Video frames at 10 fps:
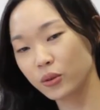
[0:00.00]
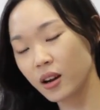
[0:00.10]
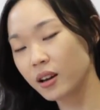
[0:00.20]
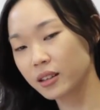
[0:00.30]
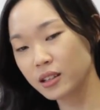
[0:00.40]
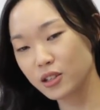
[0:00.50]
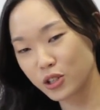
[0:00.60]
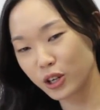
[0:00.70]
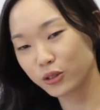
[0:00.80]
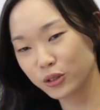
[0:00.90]
yeah, I think in
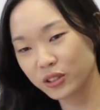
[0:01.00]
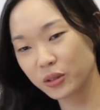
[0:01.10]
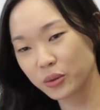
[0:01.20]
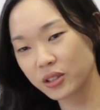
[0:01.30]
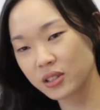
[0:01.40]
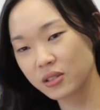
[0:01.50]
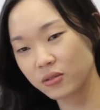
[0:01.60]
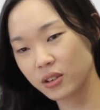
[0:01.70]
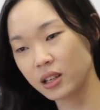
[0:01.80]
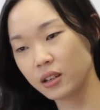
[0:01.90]
general, it was
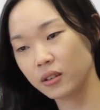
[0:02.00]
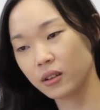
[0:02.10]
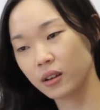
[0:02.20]
really